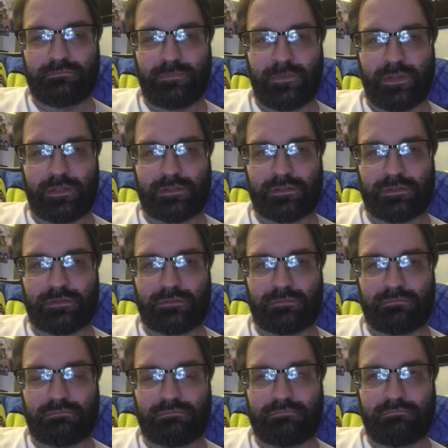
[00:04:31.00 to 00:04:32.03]
this
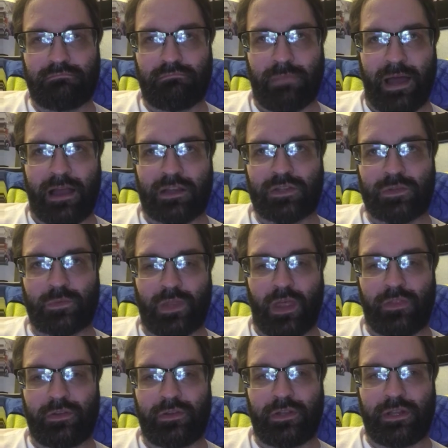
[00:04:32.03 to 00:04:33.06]
box with all
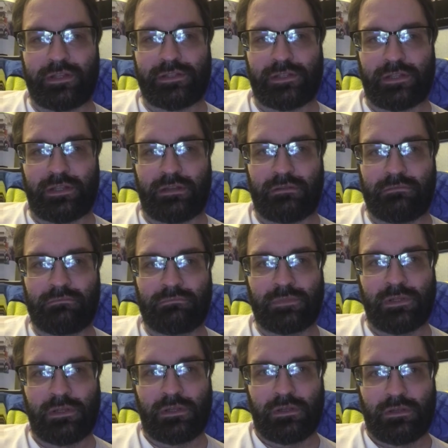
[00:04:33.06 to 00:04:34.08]
the goodies in it,
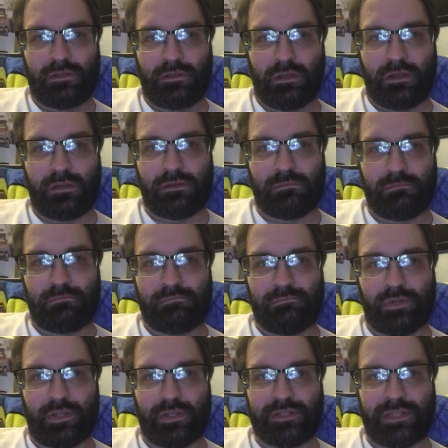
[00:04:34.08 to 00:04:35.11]

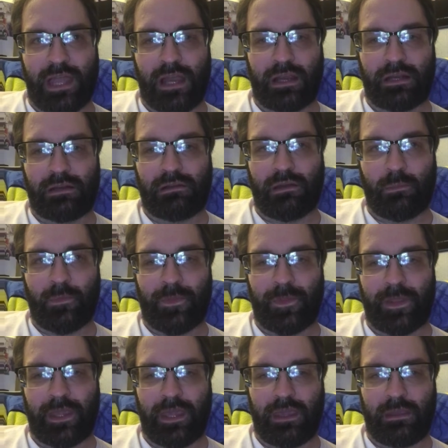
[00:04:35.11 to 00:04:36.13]
but it's not gonna come with the
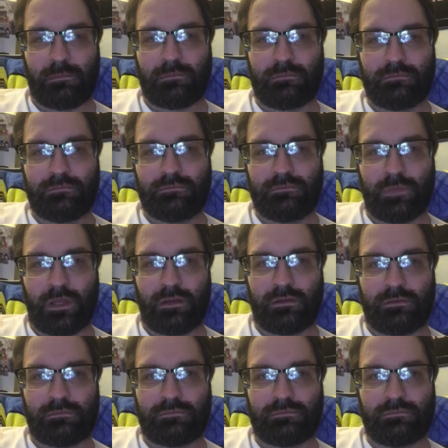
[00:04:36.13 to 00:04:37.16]
game.
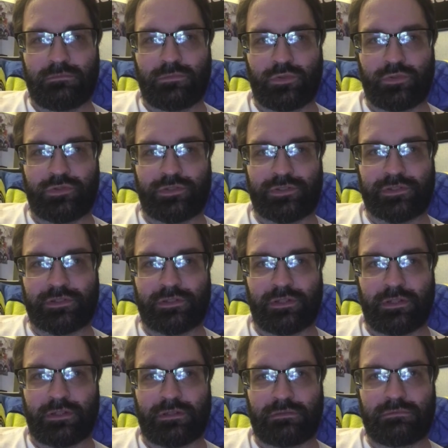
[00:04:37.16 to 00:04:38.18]
We're just
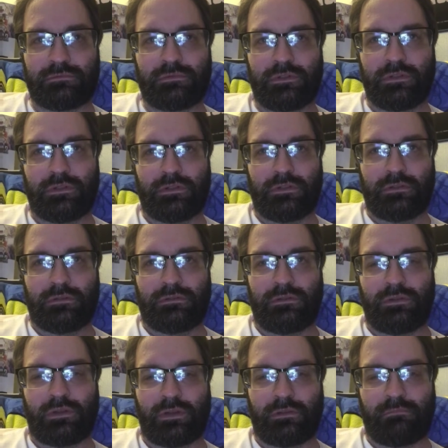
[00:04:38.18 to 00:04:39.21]
gonna,
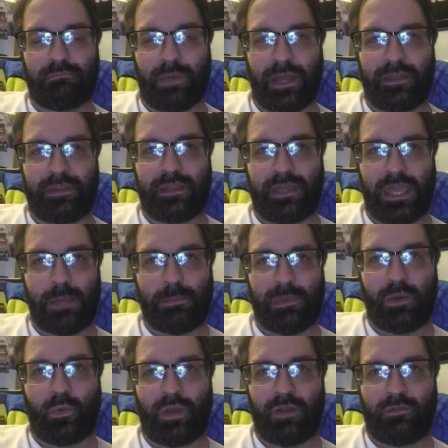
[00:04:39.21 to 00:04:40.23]
you can buy the game
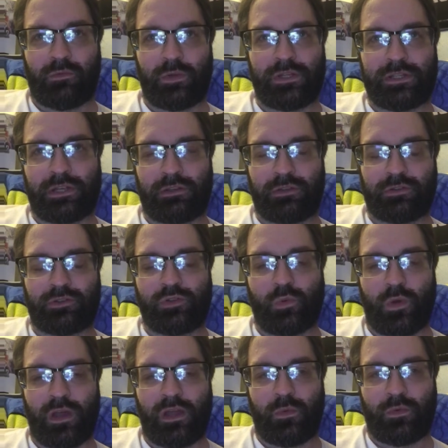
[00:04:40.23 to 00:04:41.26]
at whatever retailer you
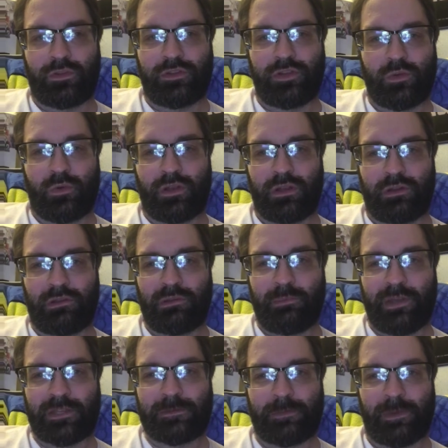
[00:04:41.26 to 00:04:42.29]
want, whether you want to go to
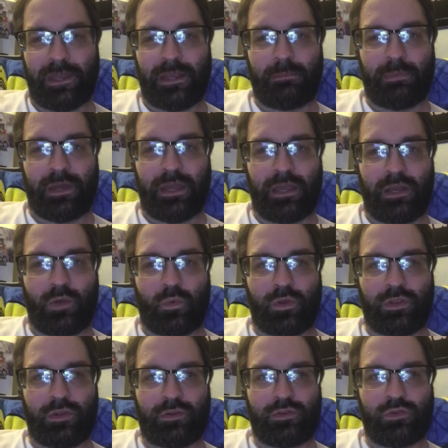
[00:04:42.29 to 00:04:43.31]
Best Buy and buy it, or
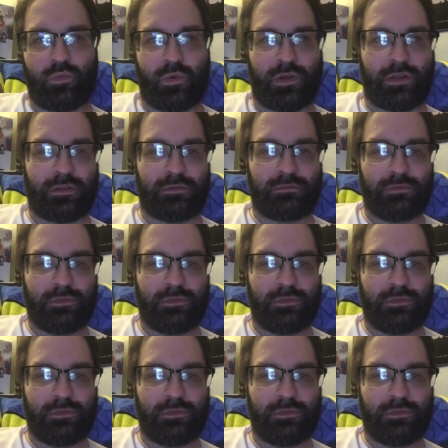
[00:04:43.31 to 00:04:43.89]
whether you want to